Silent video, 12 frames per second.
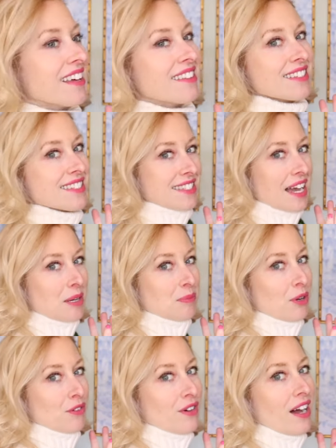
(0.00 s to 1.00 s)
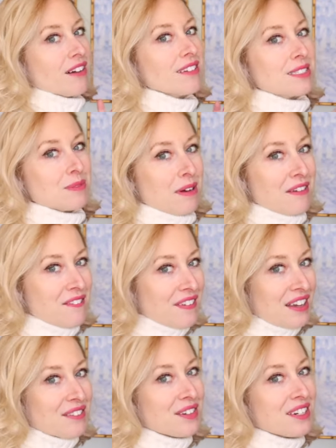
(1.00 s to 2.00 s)
think the side profile is my
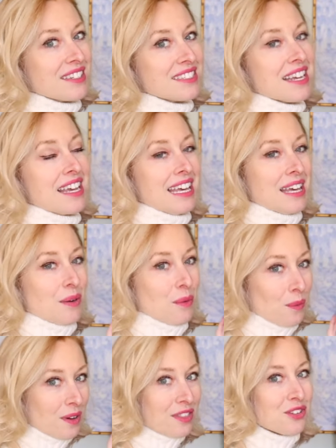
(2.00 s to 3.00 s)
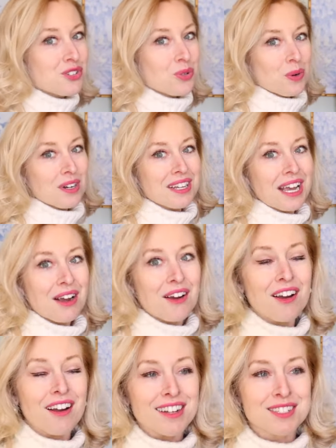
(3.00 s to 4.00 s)
favorite with short
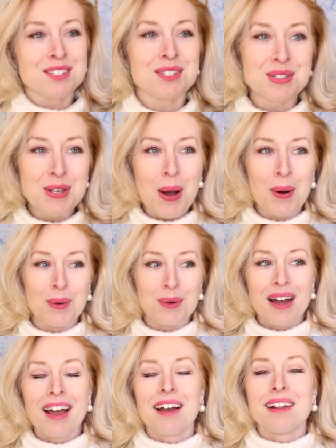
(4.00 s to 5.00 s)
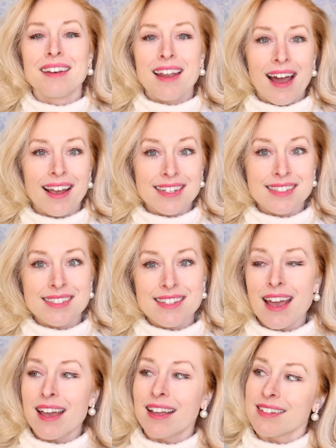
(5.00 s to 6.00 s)
hair. It's so nice.
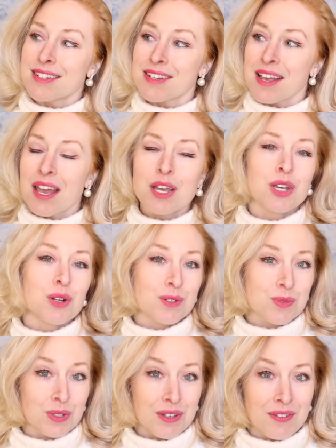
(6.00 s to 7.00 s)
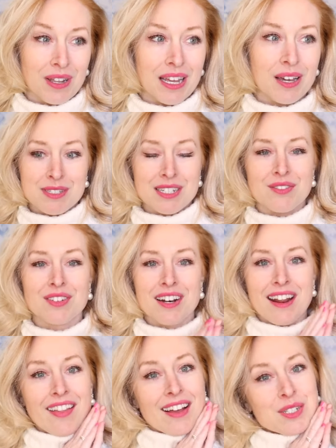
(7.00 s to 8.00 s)
And you know it's really funny? Stephen and
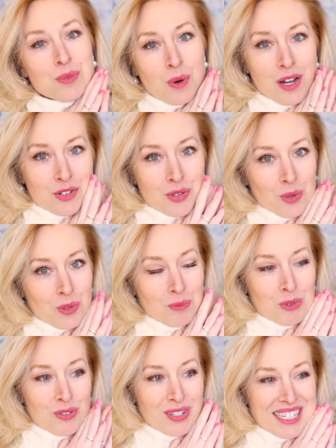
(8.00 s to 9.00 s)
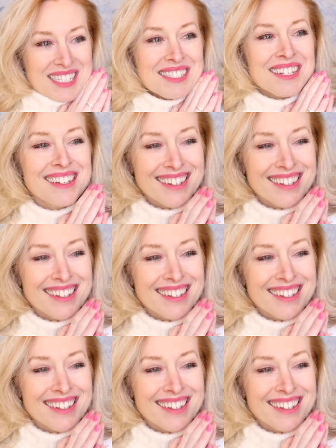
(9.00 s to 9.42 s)
I like to watch old movies.